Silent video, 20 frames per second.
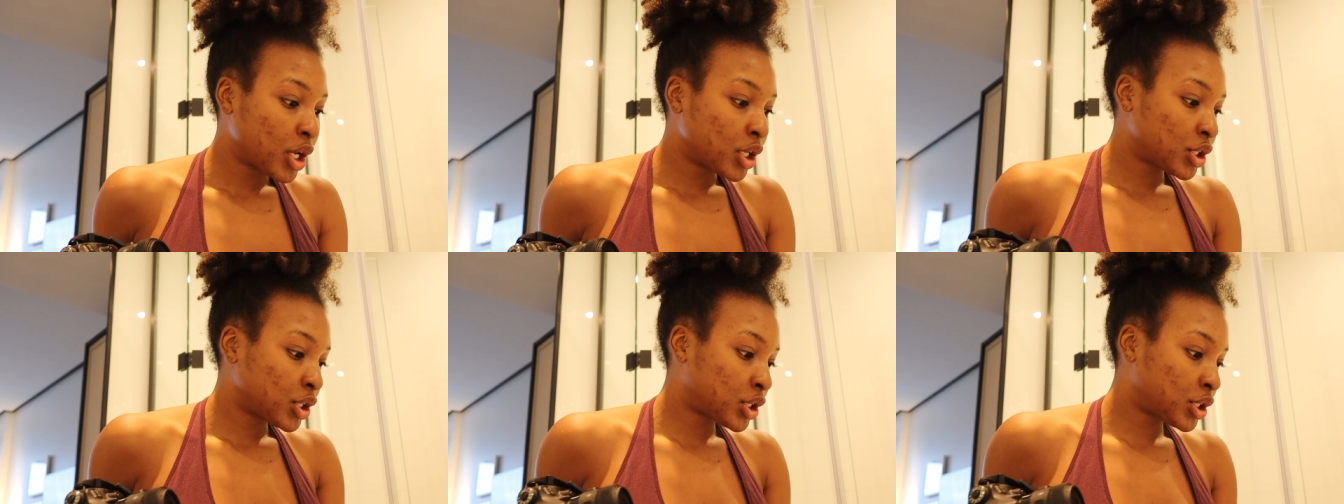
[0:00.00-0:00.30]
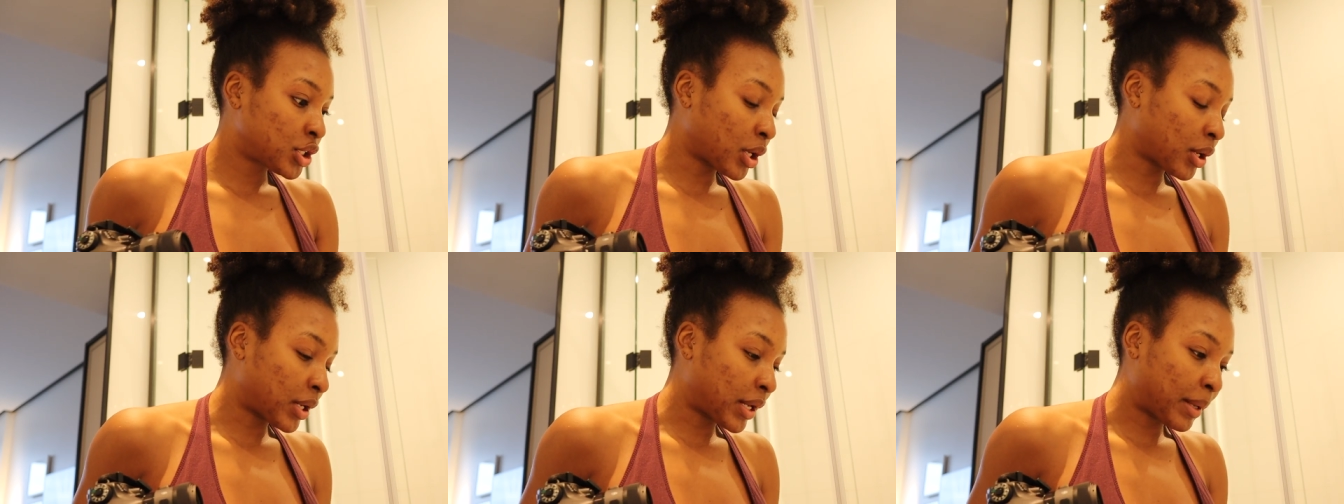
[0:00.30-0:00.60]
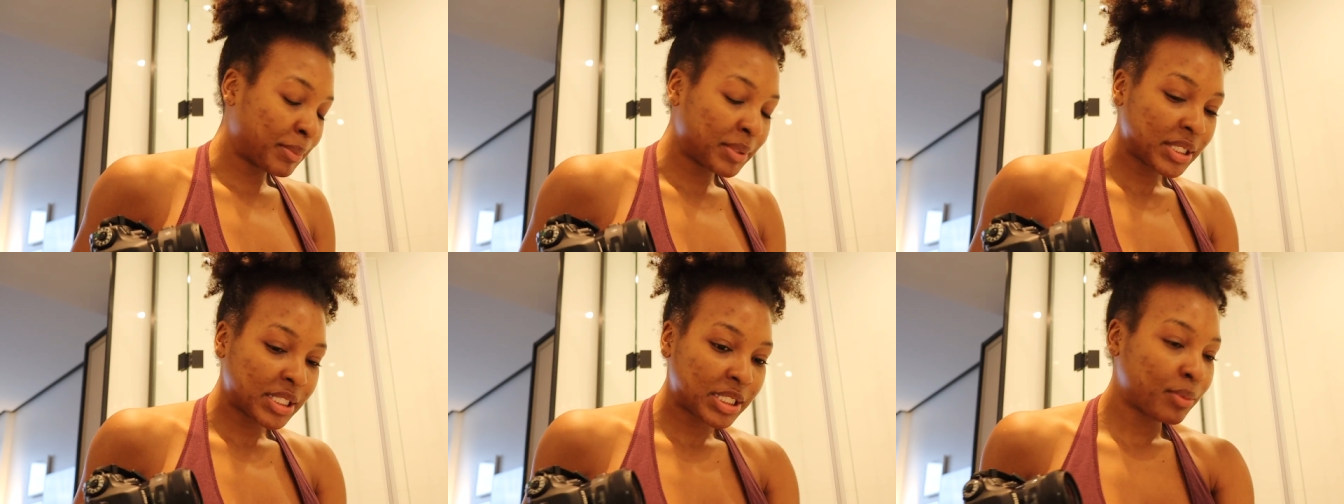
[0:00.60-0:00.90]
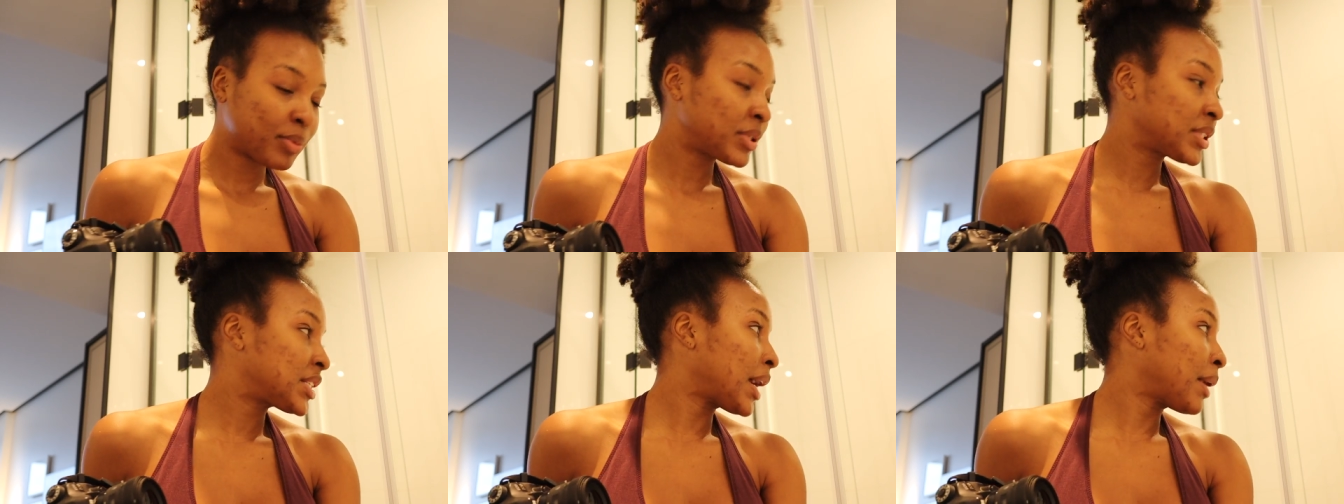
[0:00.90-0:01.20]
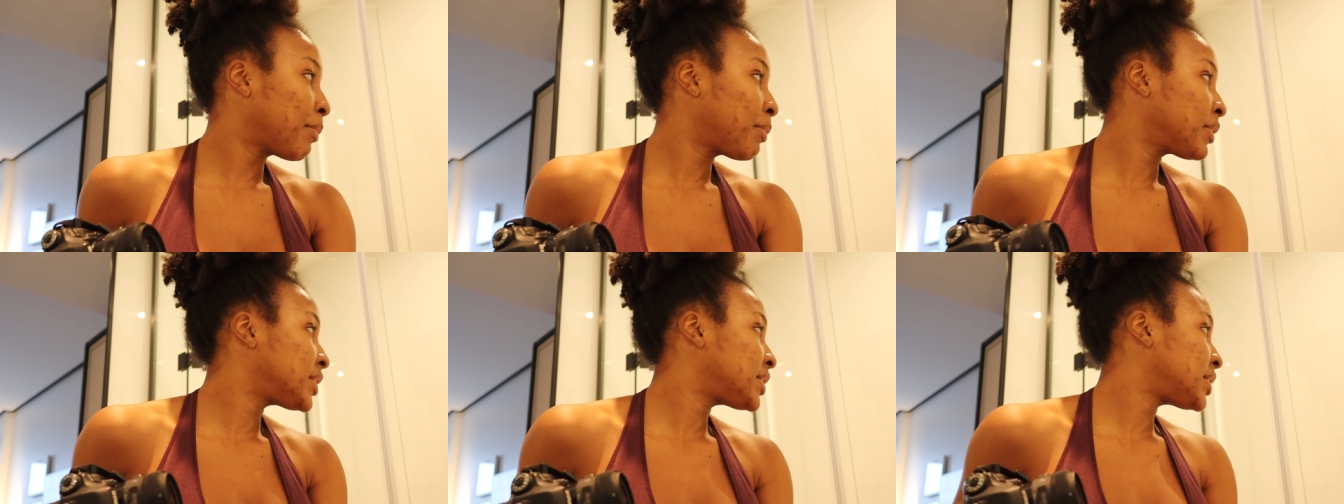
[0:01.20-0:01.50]
so let me see what
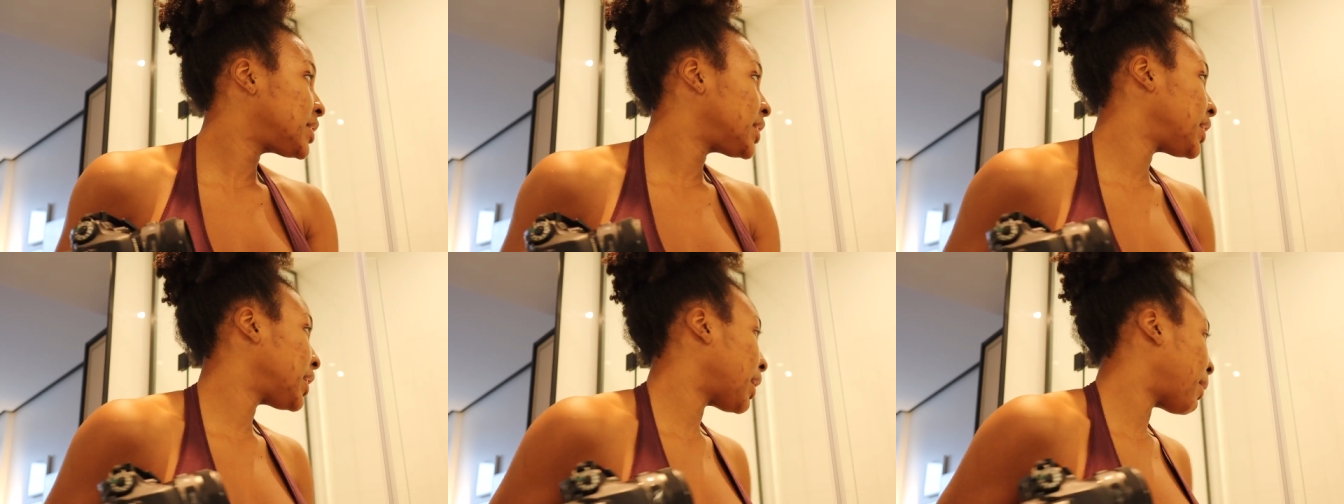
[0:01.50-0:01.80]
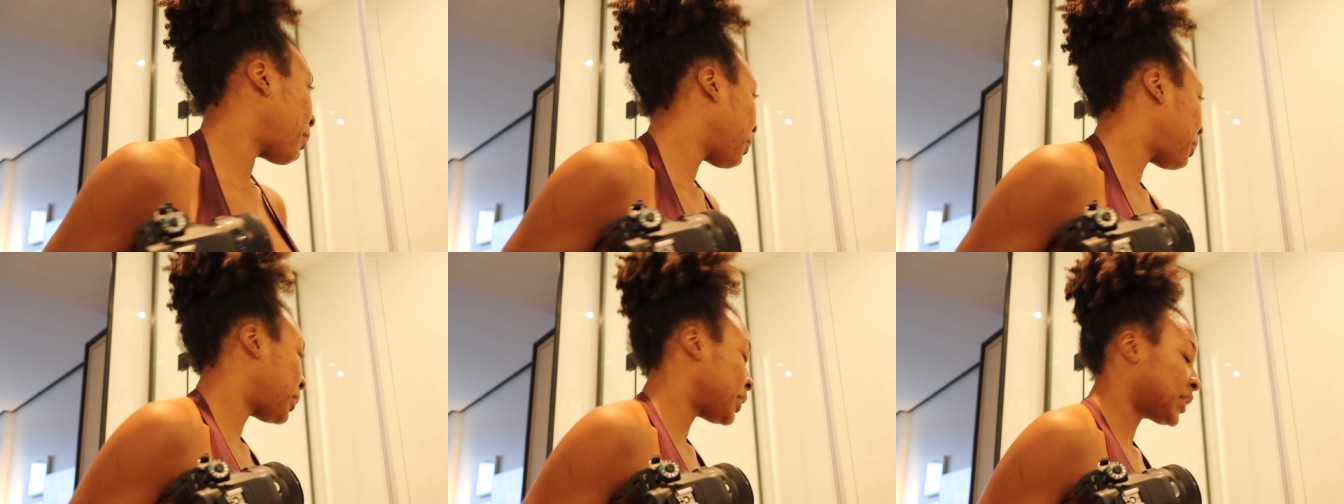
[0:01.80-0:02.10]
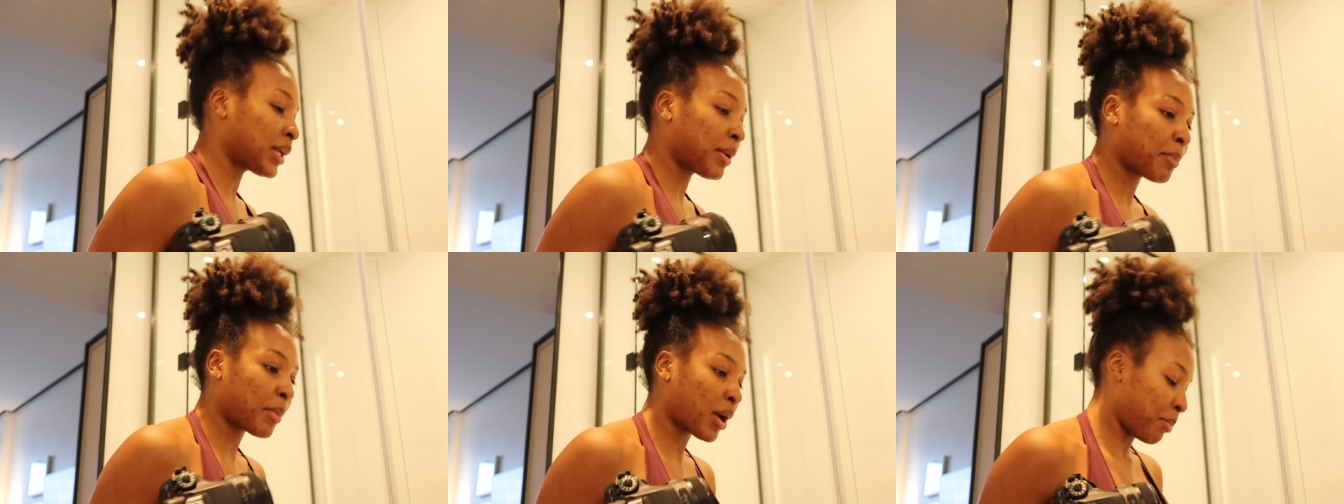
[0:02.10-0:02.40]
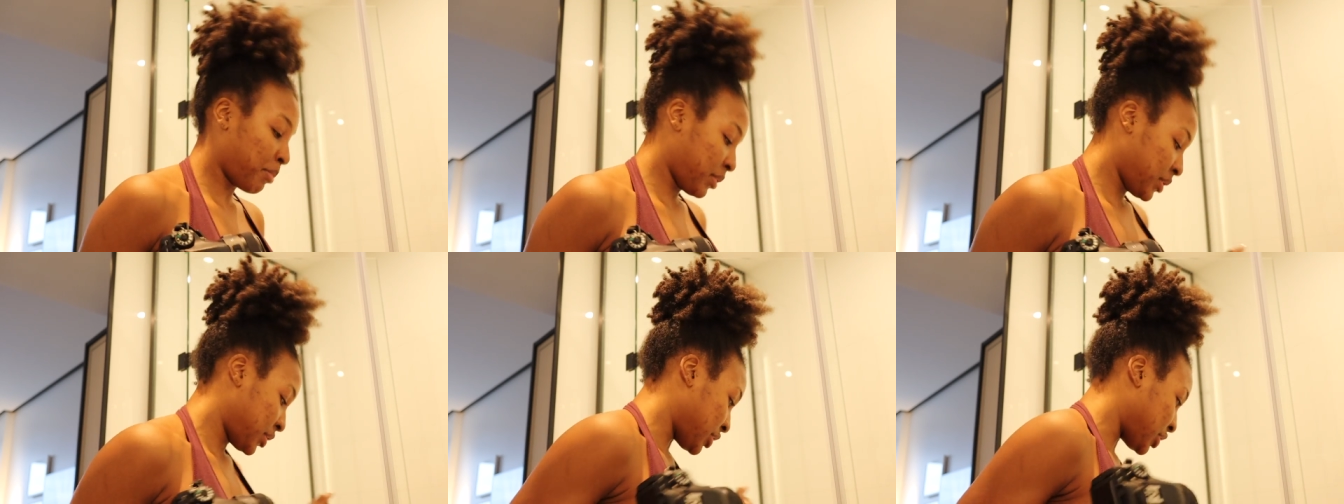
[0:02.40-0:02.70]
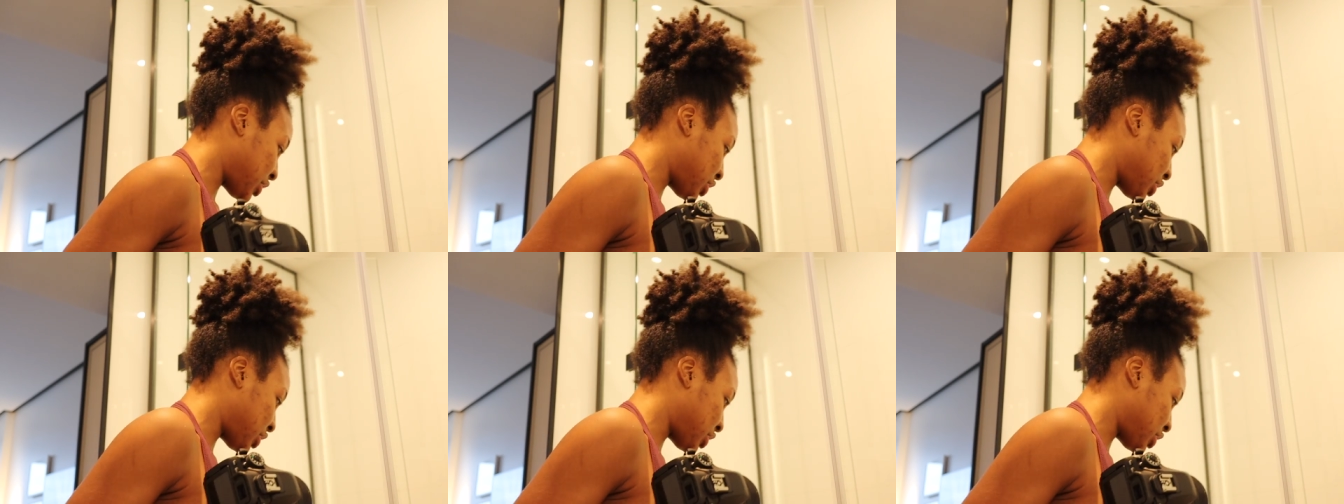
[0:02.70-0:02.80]
type of tea i'm gonna put them up in the